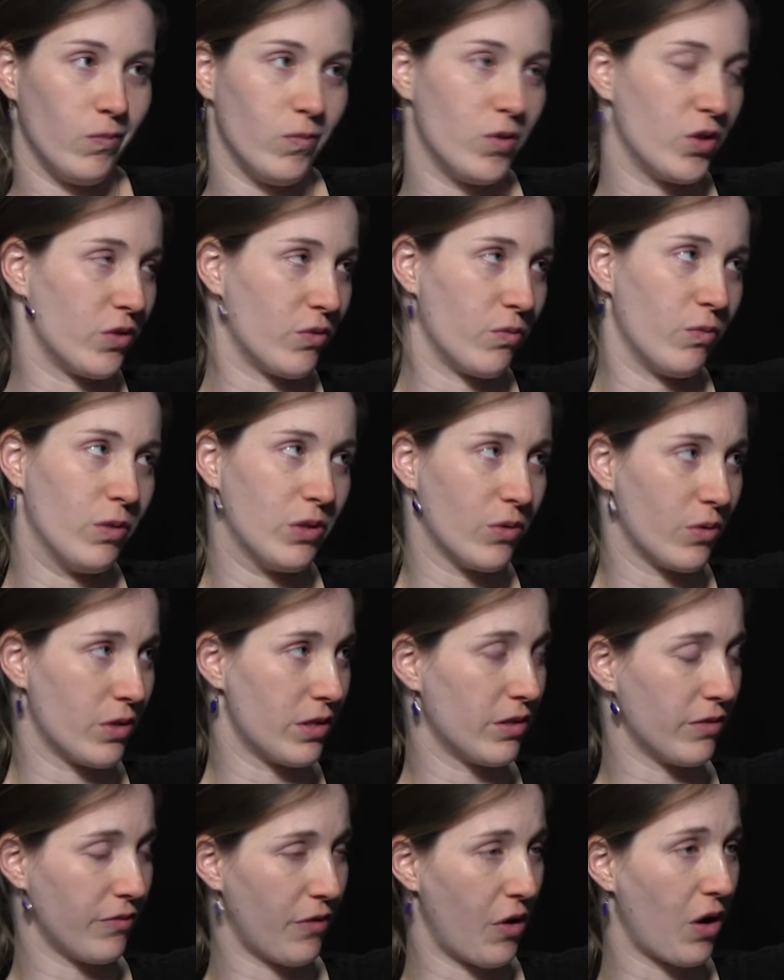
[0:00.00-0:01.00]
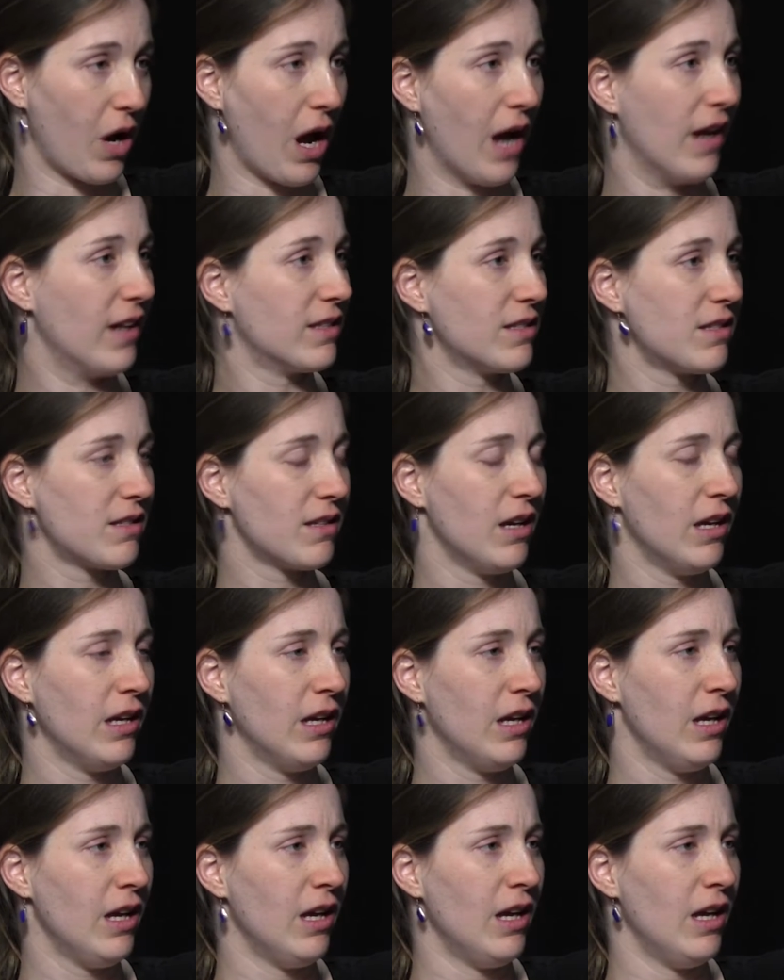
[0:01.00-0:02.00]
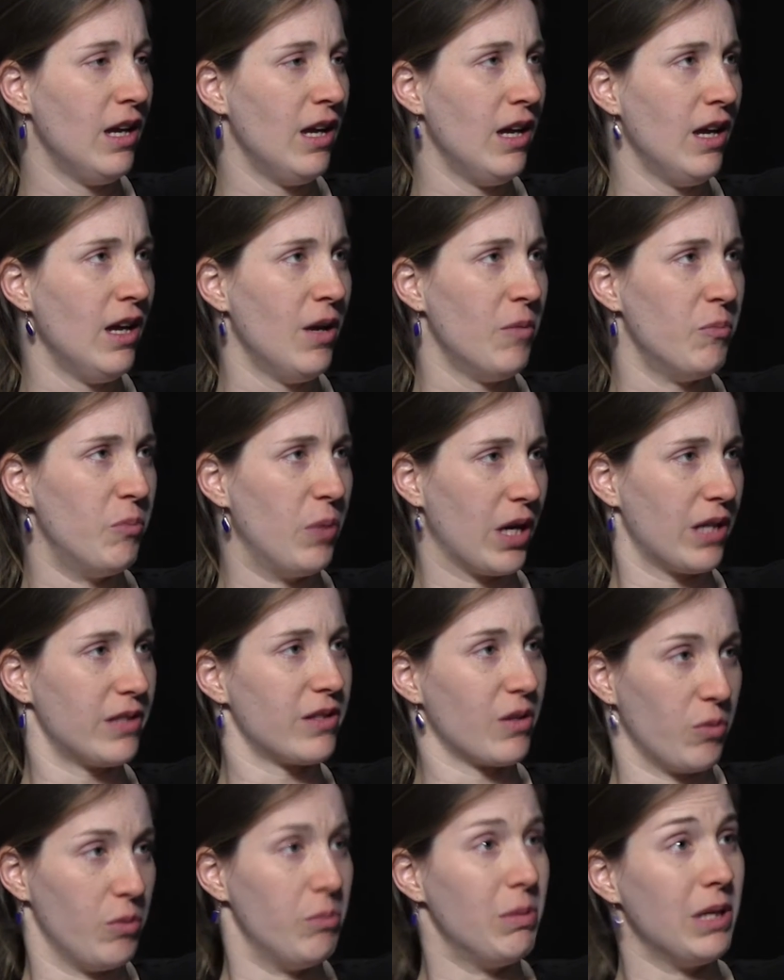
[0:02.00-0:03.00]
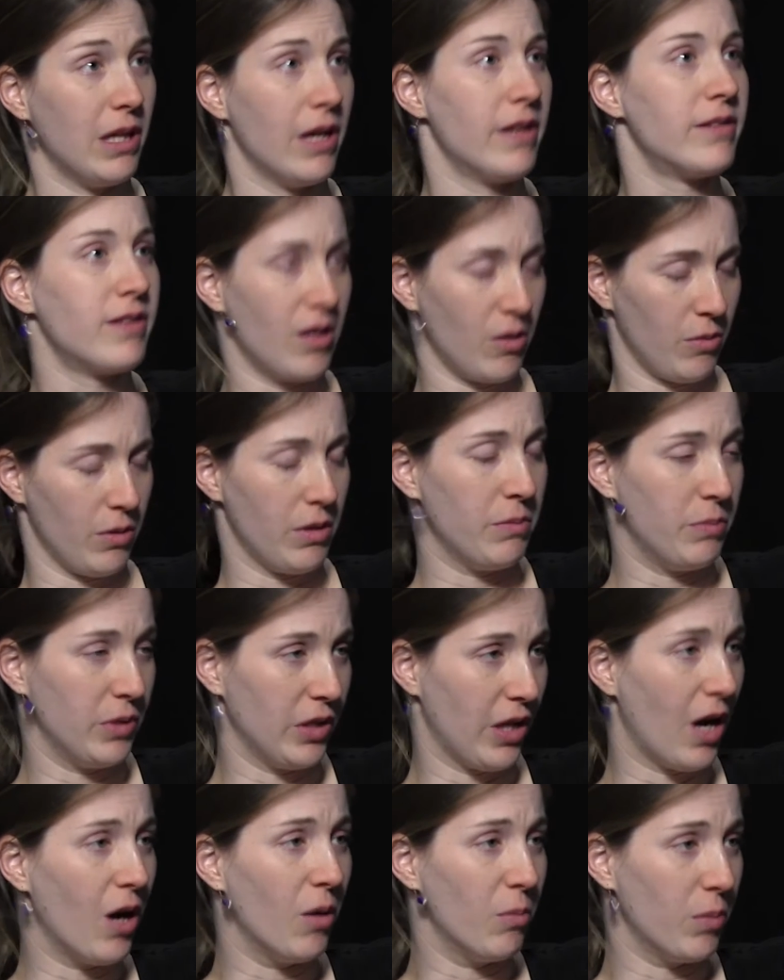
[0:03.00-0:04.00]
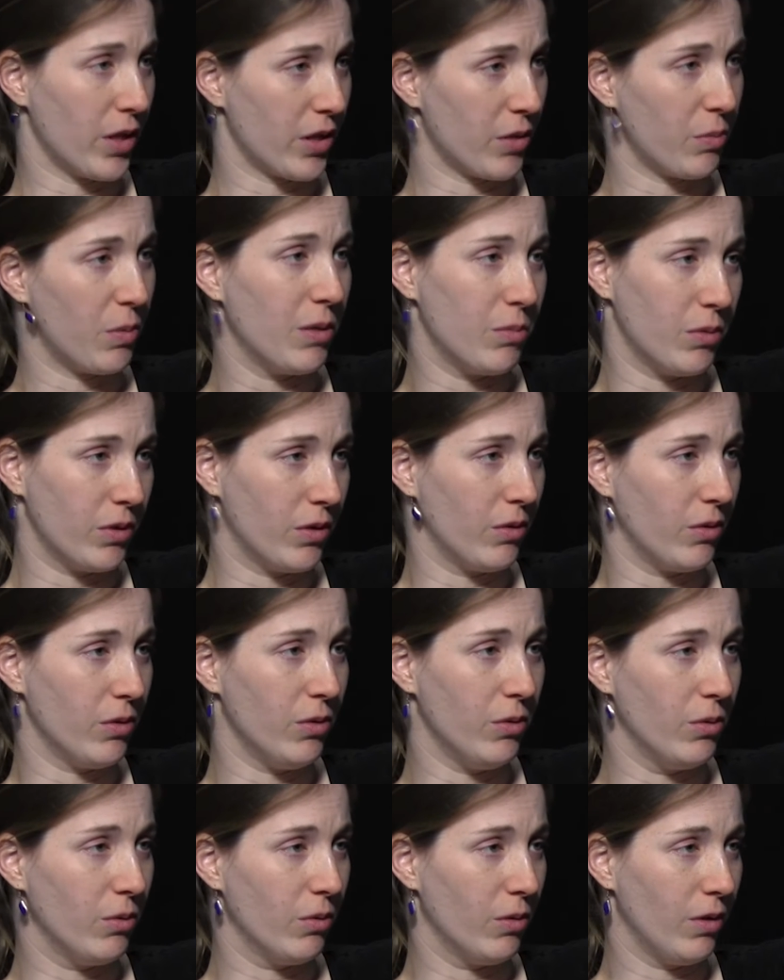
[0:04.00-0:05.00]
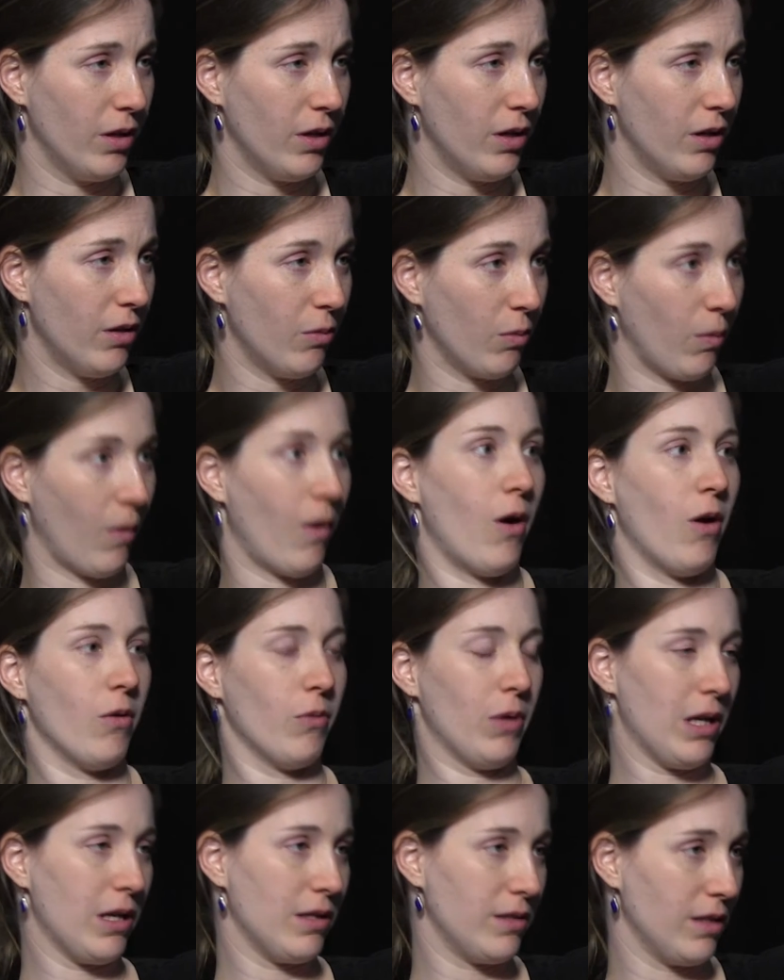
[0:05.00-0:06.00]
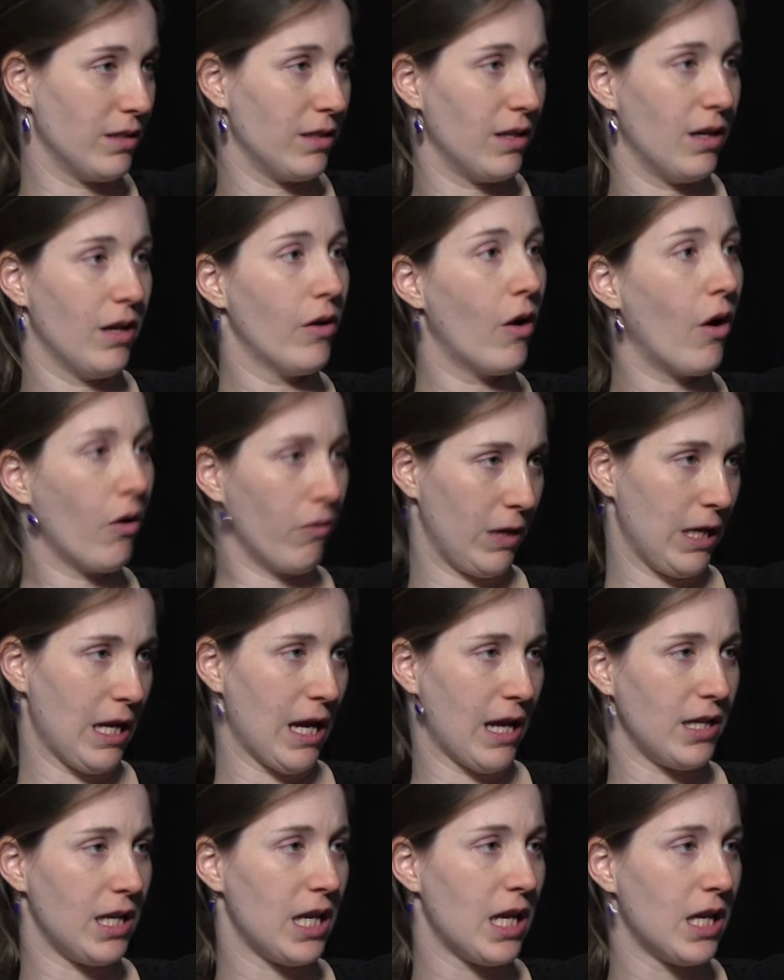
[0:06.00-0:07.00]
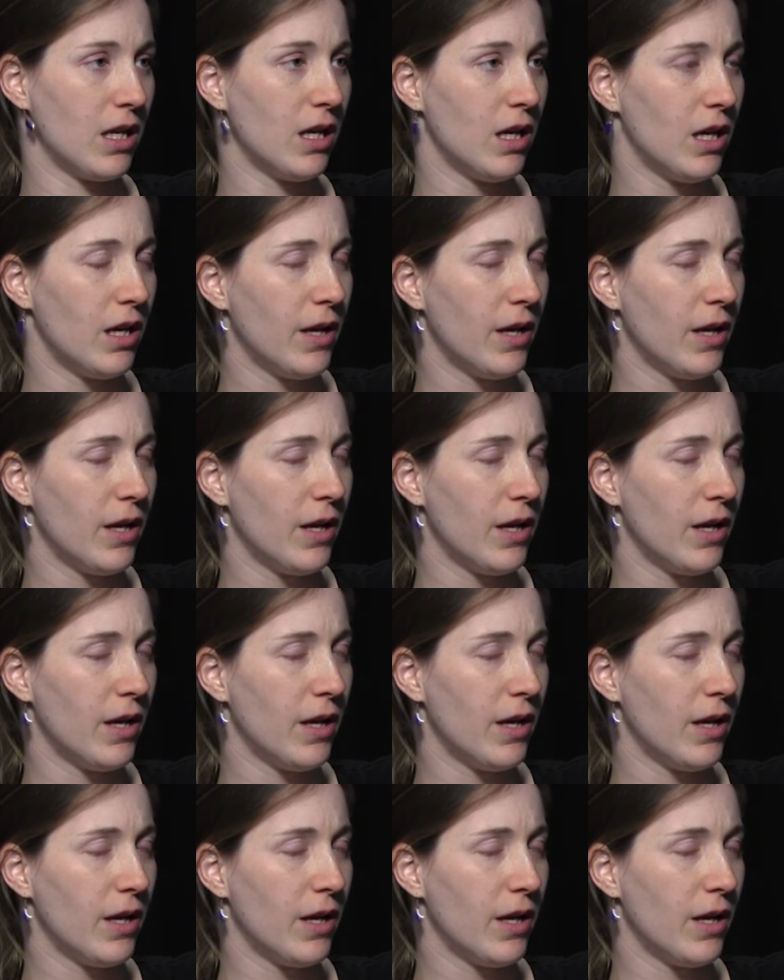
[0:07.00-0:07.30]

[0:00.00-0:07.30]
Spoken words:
just resources of all kinds, because I would be less able to help other people who already existed and already had need.